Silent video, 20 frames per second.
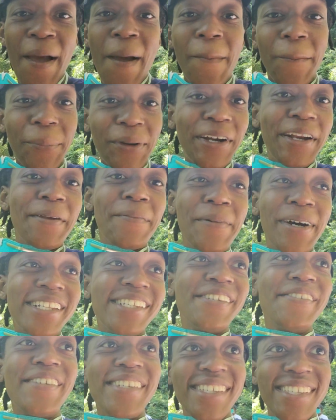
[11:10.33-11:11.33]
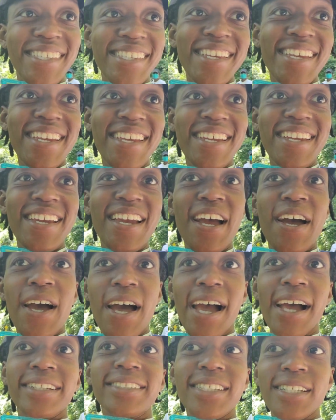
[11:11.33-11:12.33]
Pretty much you can see
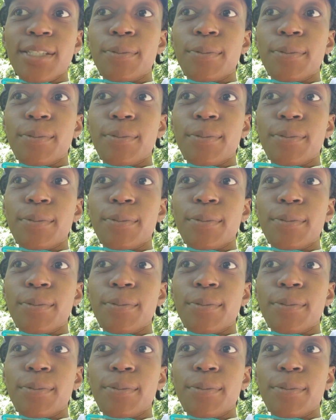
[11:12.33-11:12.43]
at this